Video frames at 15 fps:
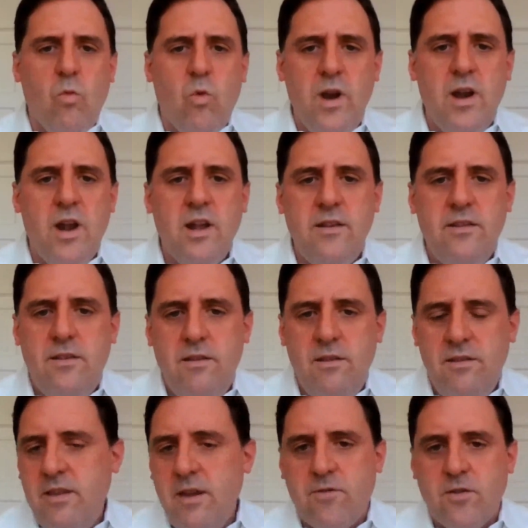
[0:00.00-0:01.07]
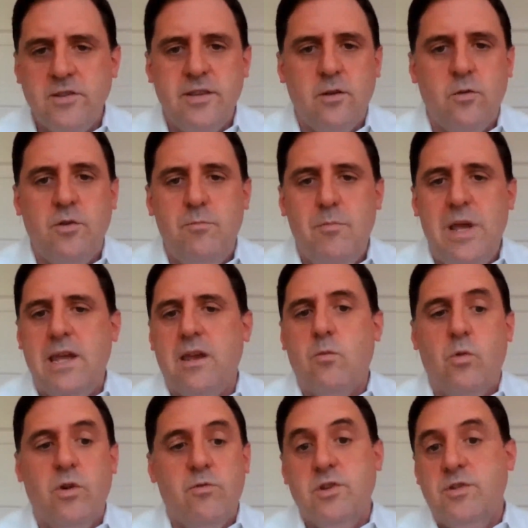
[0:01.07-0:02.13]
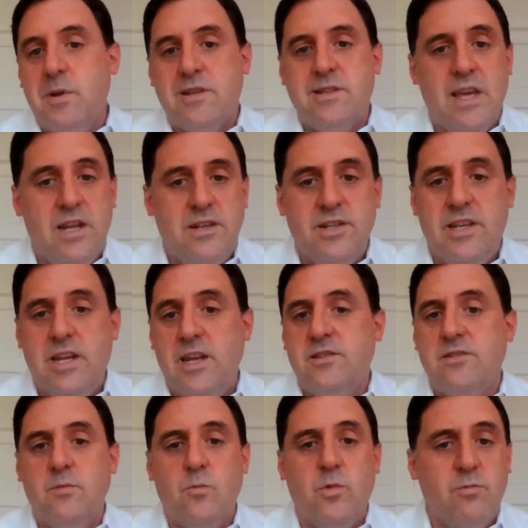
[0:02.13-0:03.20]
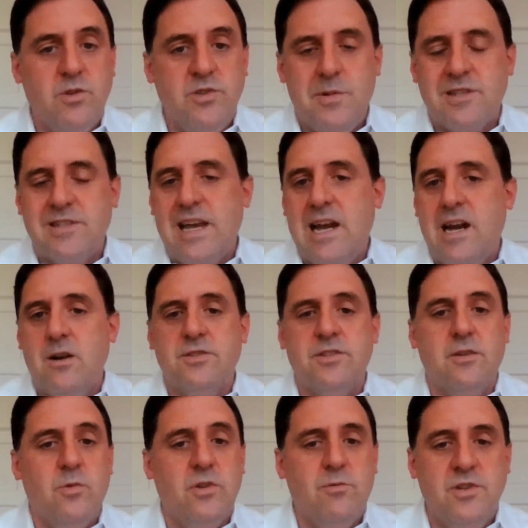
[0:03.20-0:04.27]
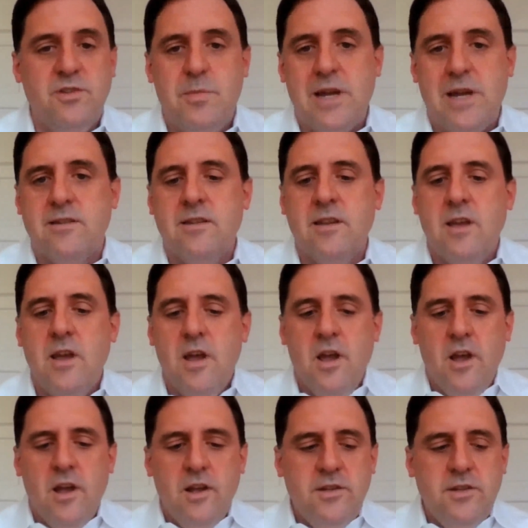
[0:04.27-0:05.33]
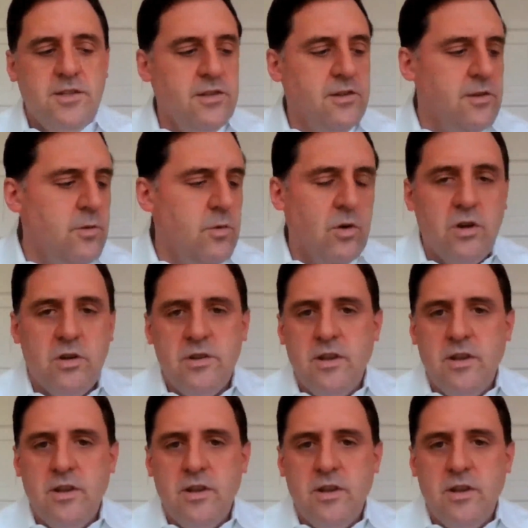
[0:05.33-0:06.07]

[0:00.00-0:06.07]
What a difference it would make with respect to education, with respect to housing, with respect to